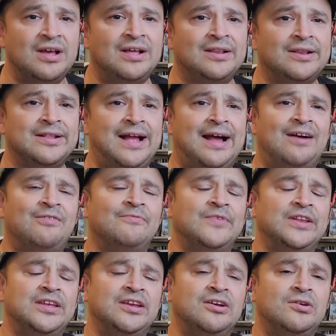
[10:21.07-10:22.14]
style
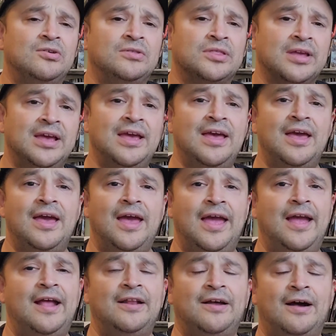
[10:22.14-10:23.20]
videos,
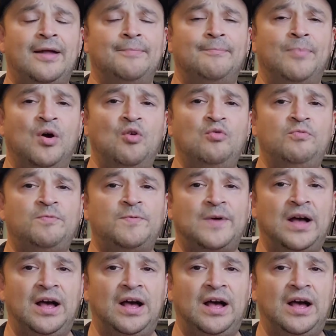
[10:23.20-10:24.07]
and on both